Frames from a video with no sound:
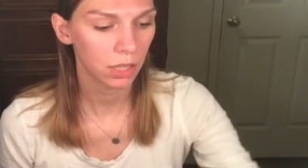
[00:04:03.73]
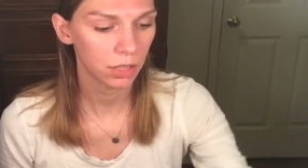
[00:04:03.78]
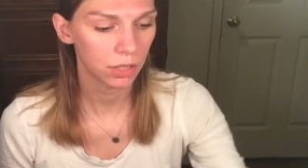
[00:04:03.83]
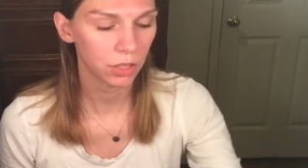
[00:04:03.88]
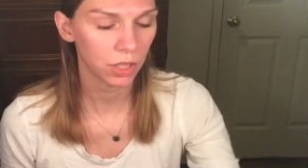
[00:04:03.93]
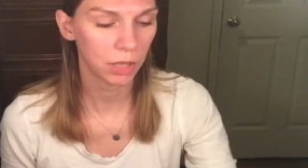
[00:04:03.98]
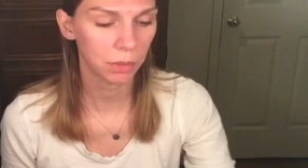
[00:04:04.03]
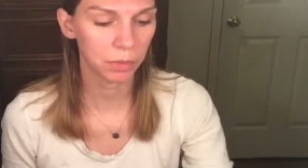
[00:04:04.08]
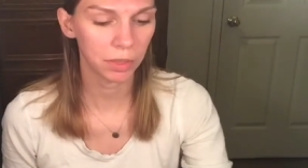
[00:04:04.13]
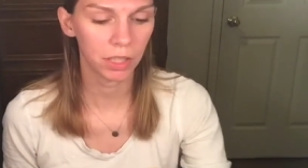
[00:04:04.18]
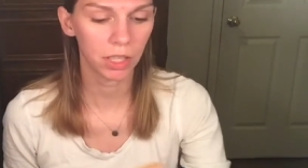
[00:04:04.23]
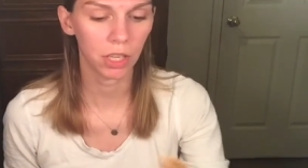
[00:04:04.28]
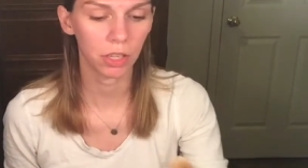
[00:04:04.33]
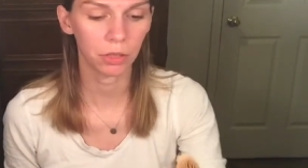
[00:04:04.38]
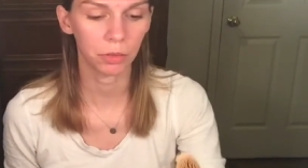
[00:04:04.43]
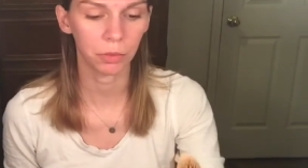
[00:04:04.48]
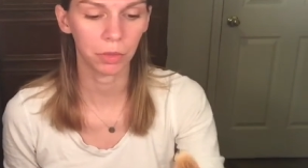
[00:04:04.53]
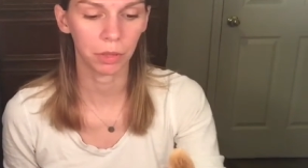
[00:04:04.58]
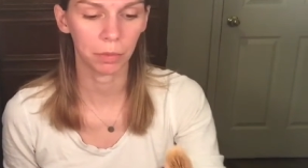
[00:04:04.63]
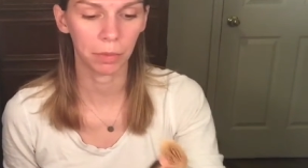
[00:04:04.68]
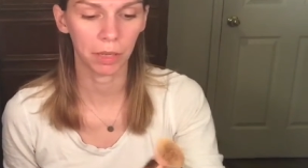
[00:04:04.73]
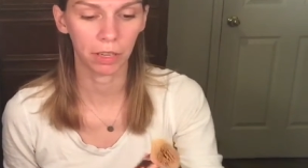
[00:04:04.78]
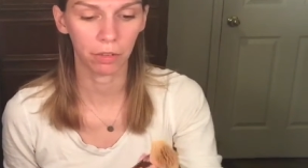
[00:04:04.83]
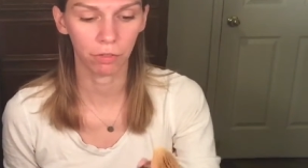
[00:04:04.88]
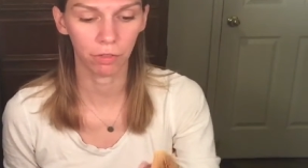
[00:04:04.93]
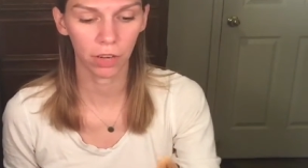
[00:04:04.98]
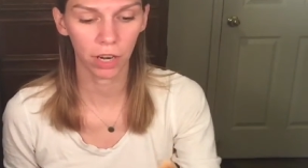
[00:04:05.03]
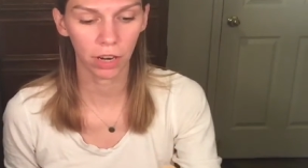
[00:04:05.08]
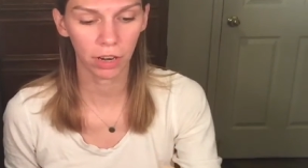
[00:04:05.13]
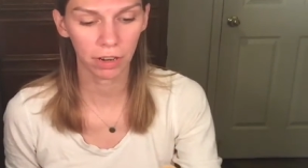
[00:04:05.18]
So I'm gonna go in with my
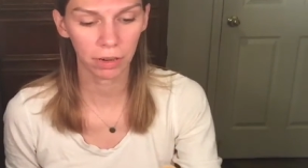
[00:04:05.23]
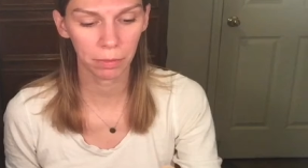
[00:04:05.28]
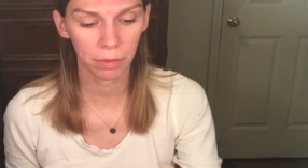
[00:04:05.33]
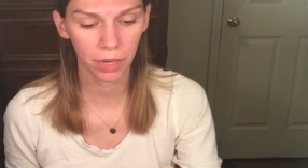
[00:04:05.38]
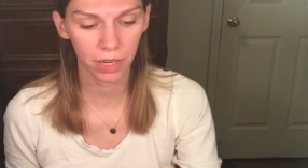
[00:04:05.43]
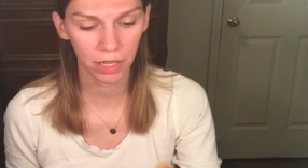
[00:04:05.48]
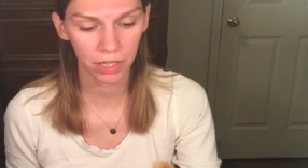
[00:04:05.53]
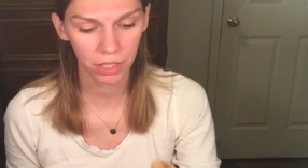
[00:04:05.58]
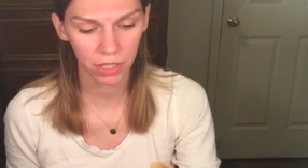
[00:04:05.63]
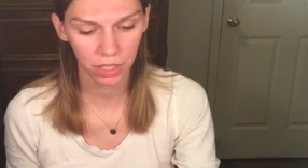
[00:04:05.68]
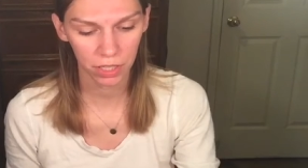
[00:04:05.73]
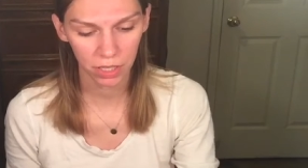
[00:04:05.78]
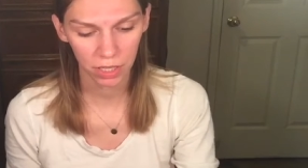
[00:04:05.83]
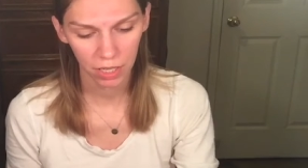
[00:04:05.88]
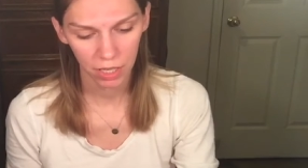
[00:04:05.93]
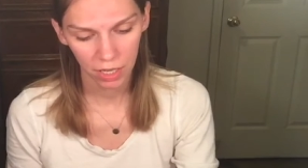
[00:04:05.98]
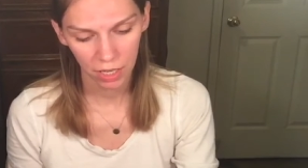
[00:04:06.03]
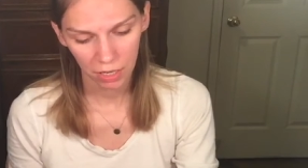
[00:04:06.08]
Ferrara brush,